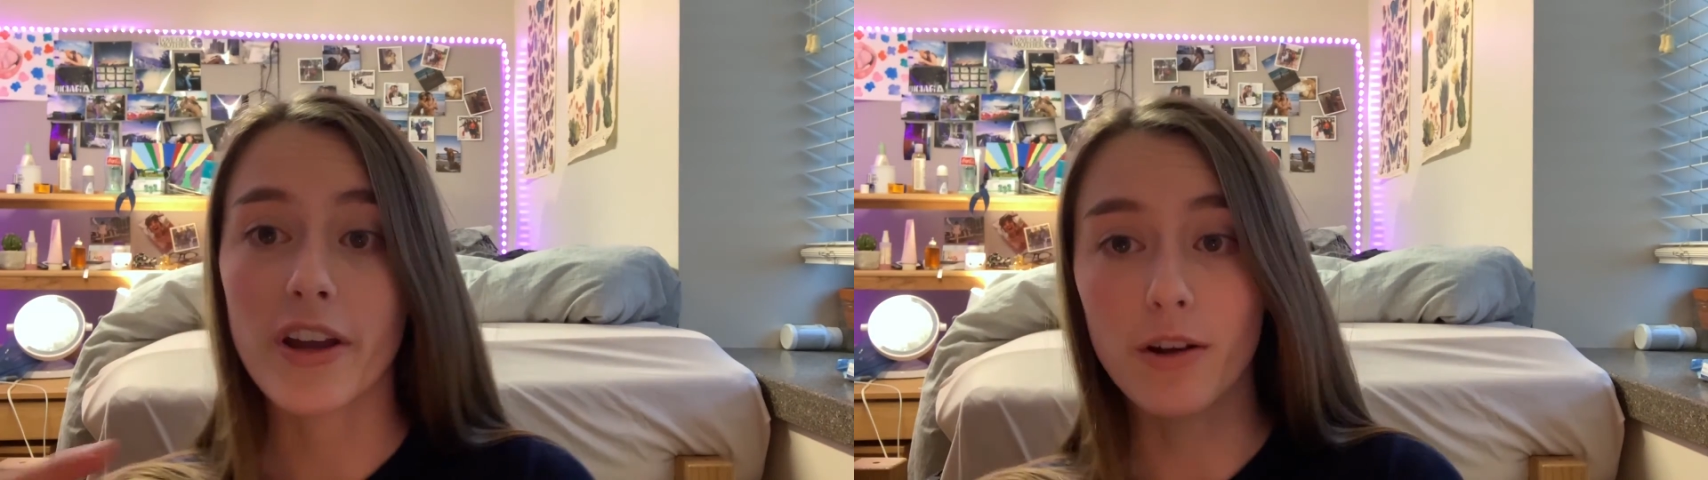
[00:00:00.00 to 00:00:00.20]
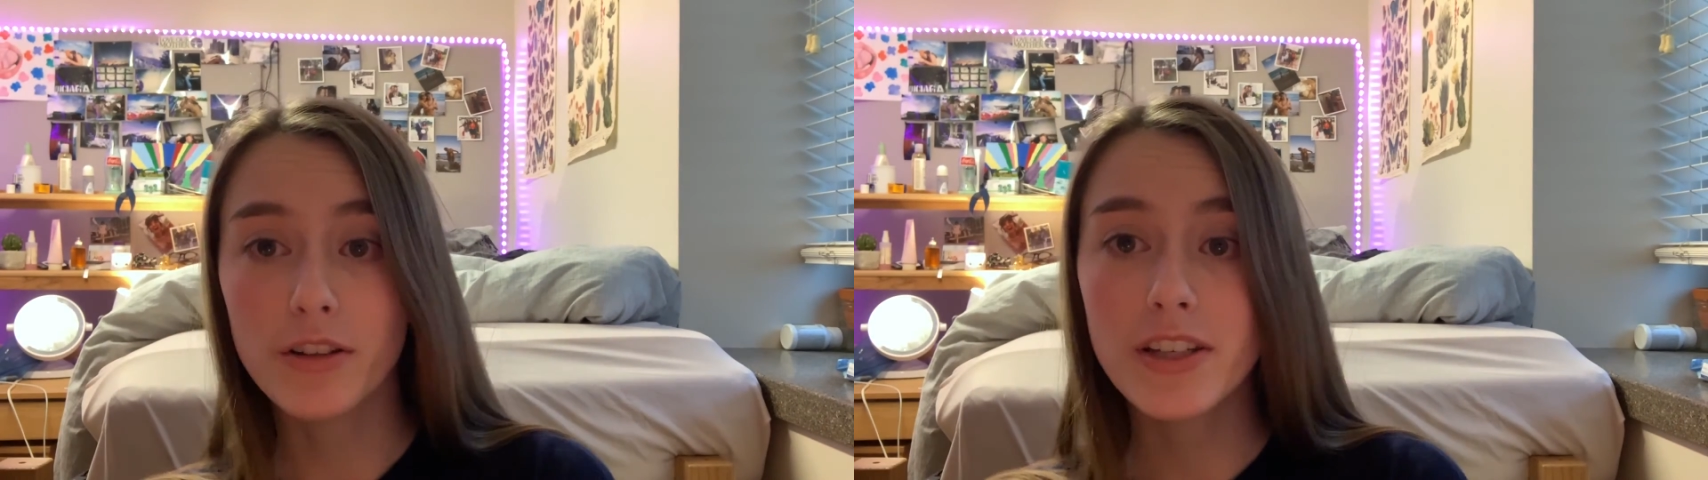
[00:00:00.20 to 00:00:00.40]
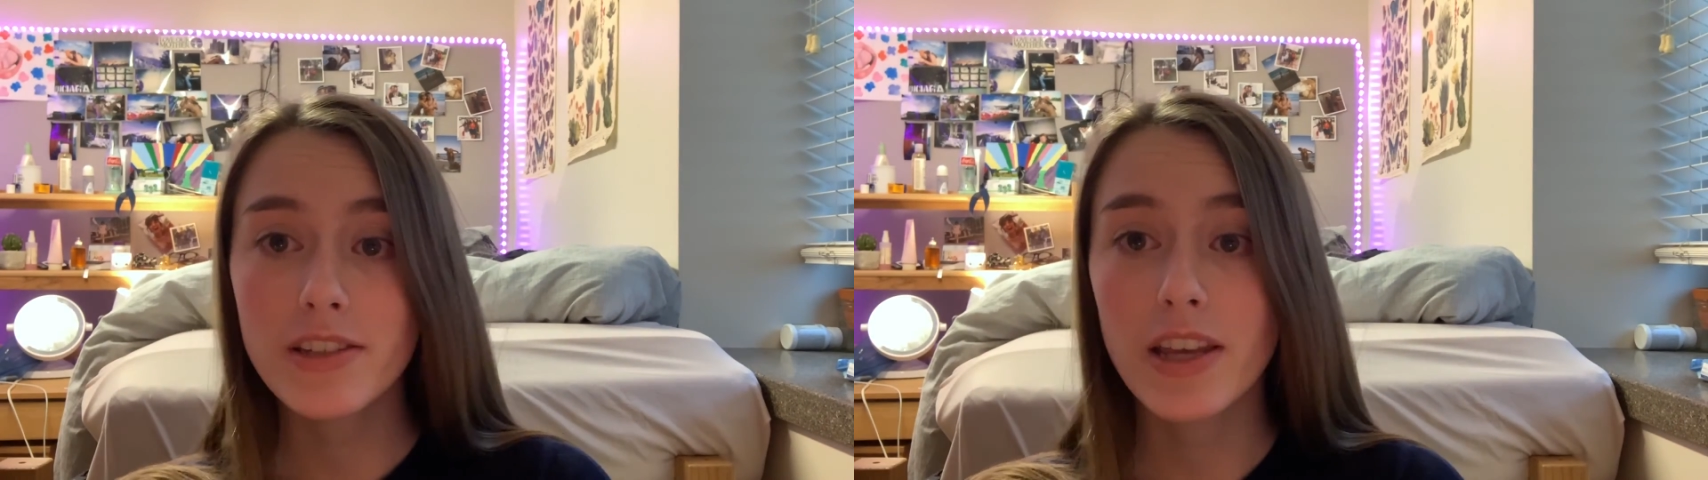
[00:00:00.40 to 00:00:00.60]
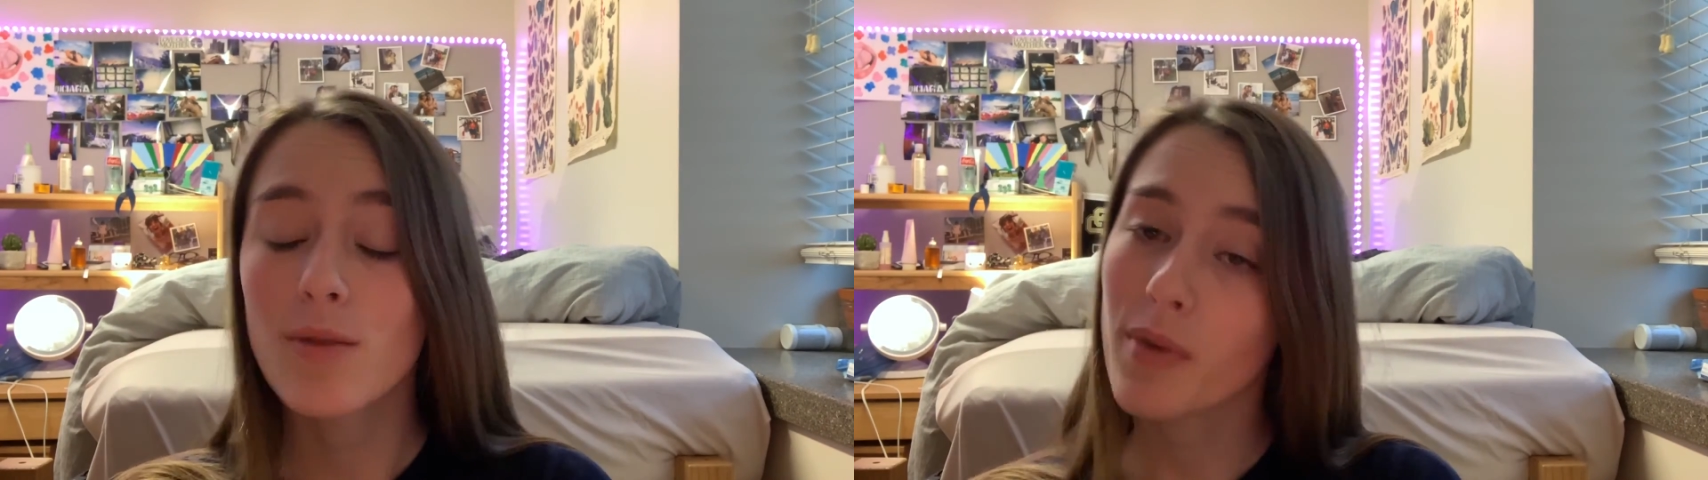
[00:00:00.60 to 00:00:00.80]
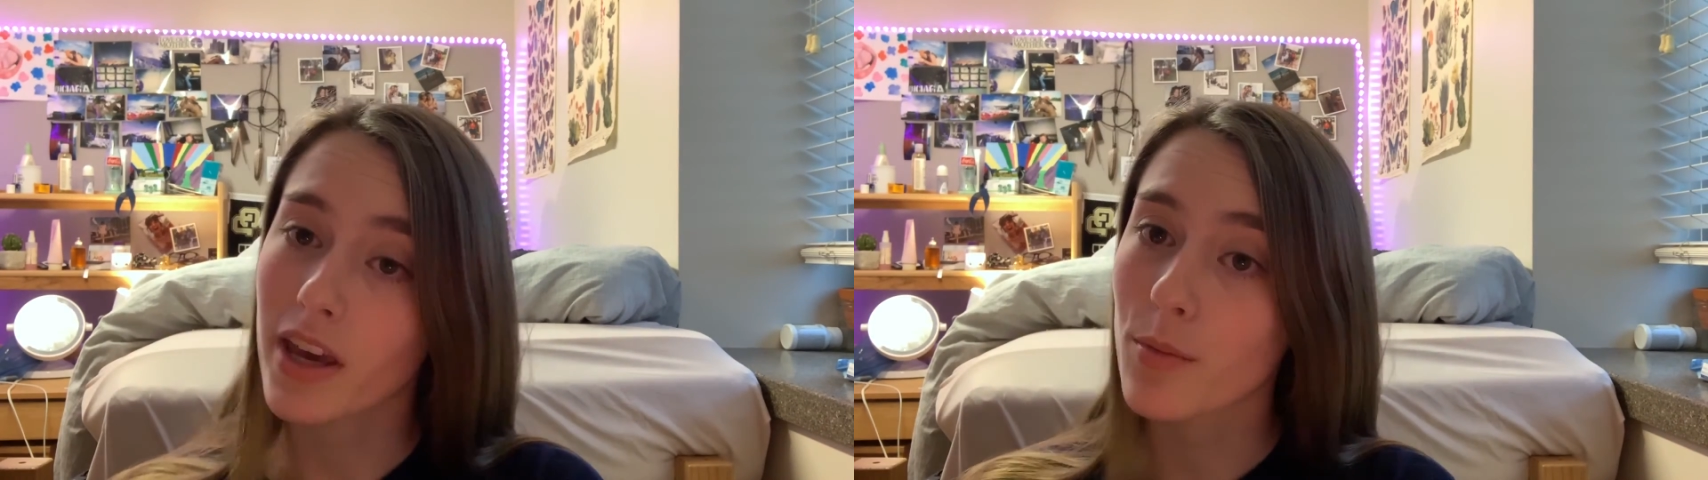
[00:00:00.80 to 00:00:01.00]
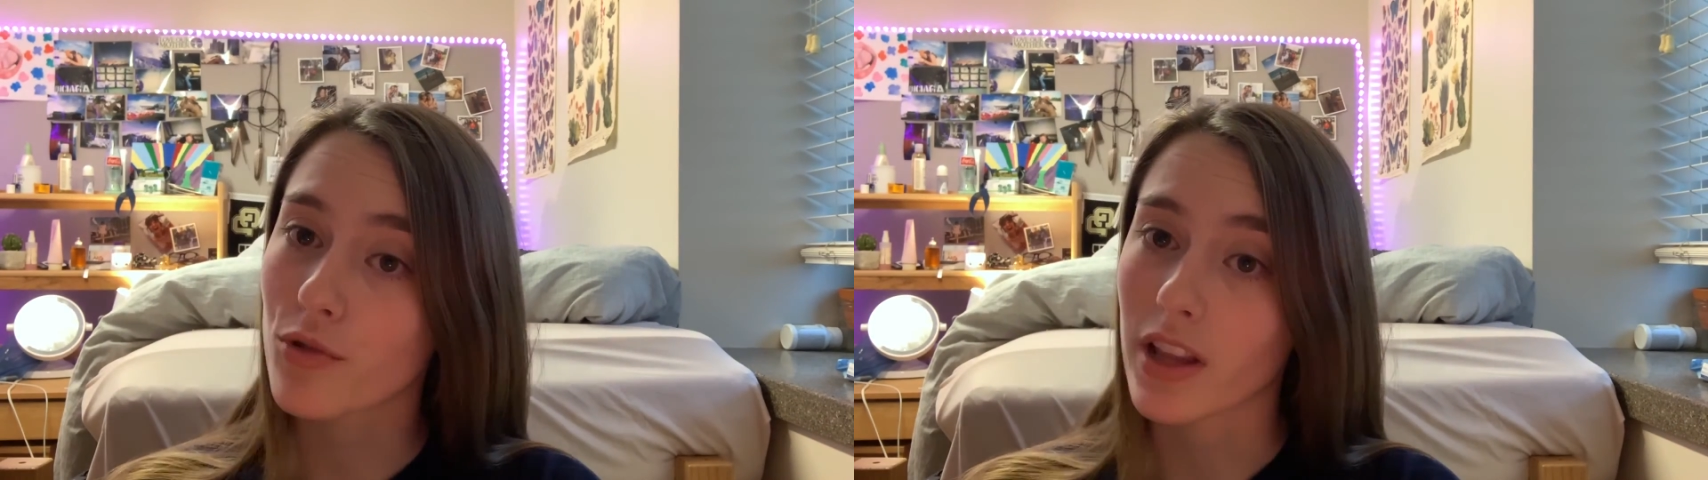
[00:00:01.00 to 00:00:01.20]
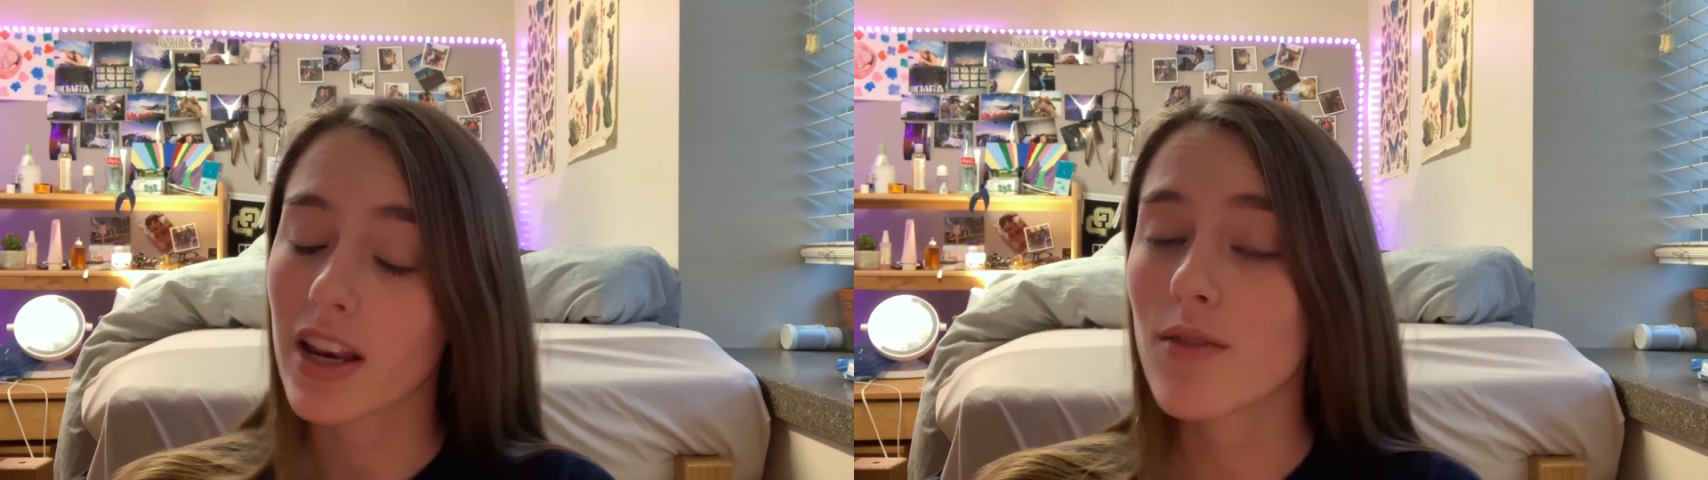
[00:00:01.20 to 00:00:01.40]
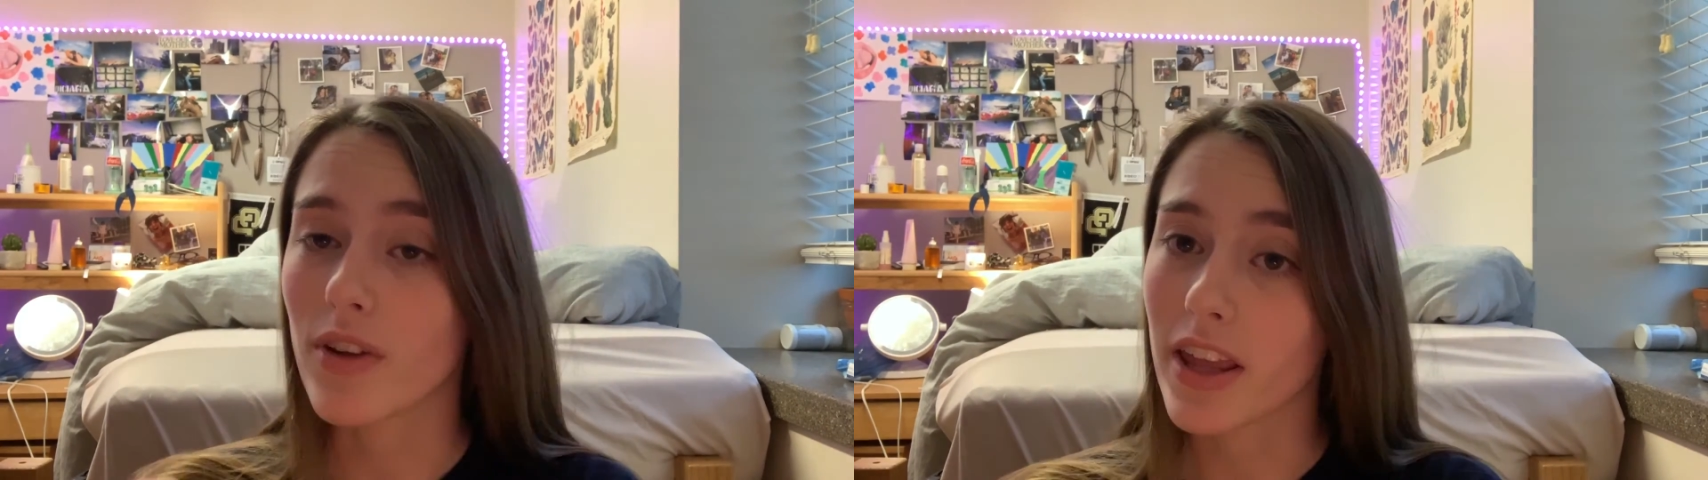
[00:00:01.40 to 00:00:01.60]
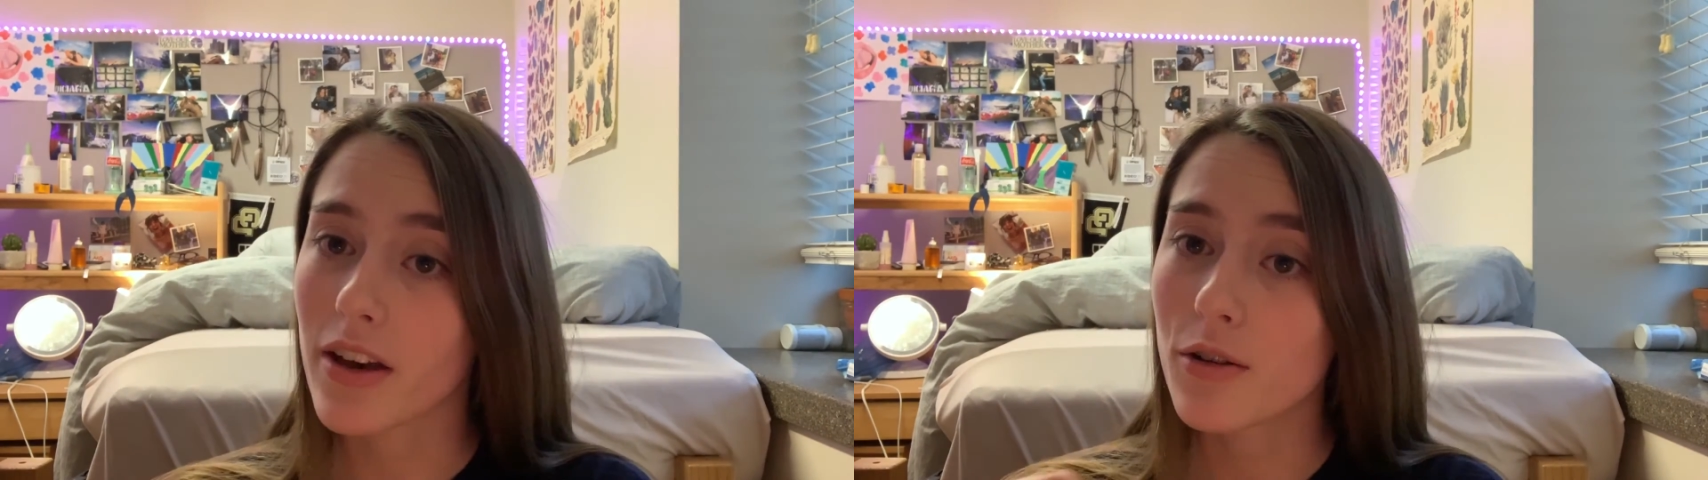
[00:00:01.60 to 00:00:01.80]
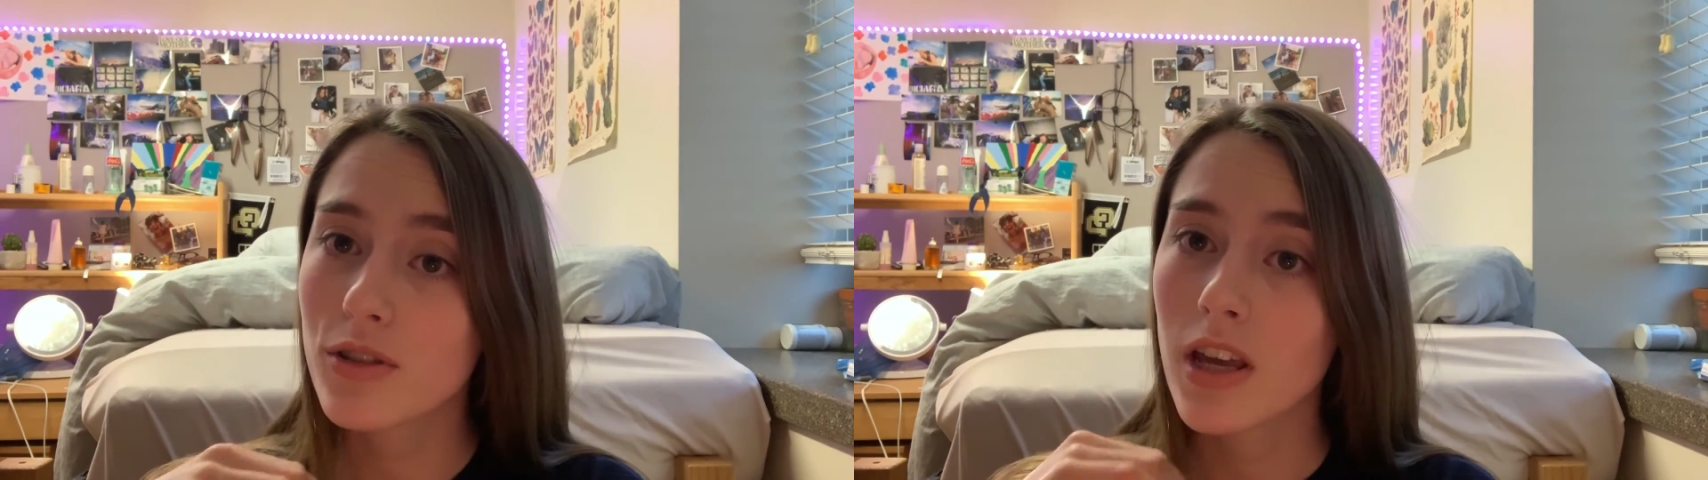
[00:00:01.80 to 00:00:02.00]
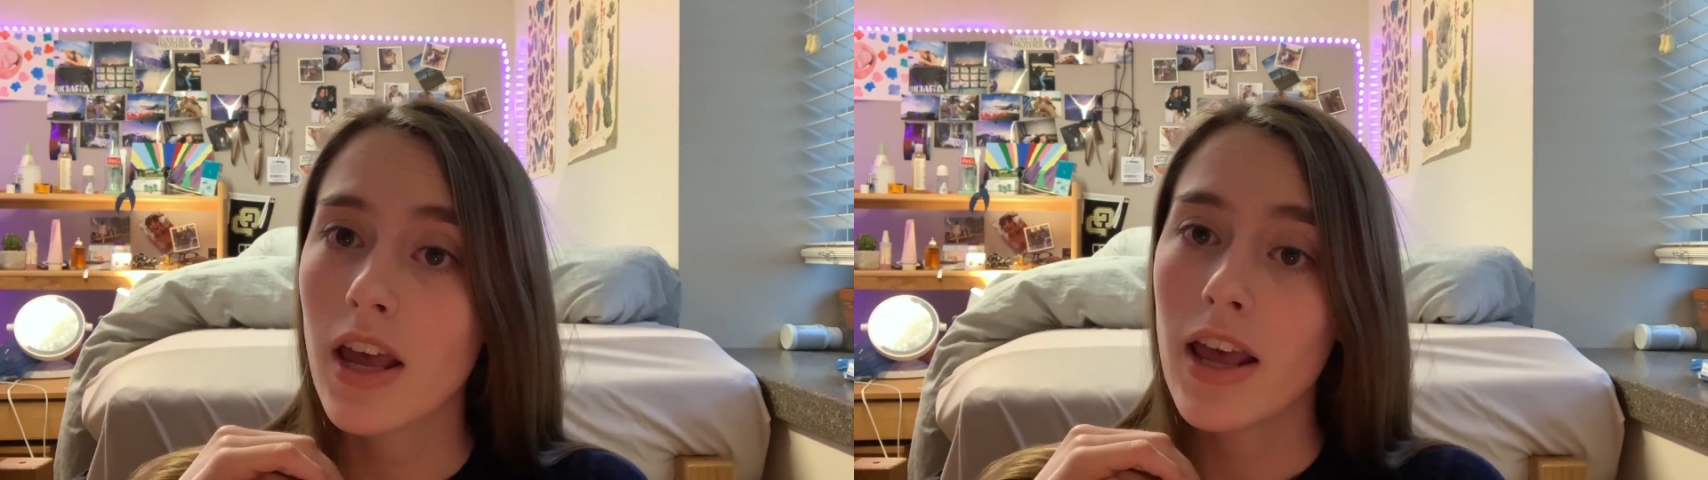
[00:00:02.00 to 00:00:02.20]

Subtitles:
illness and makeup related videos.